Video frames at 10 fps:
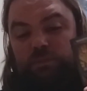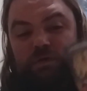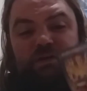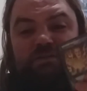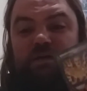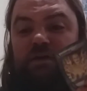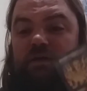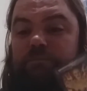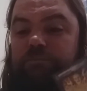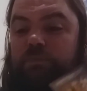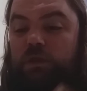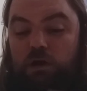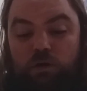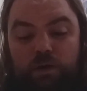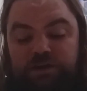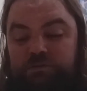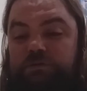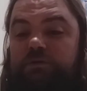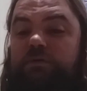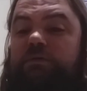because oh,
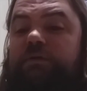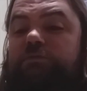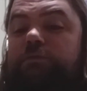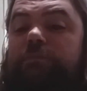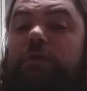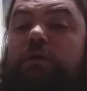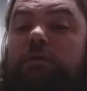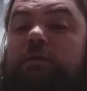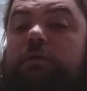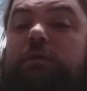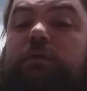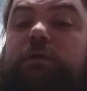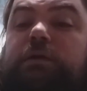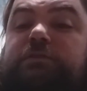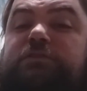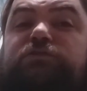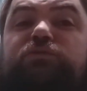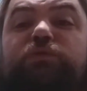actually no, I don't have to, because this Doom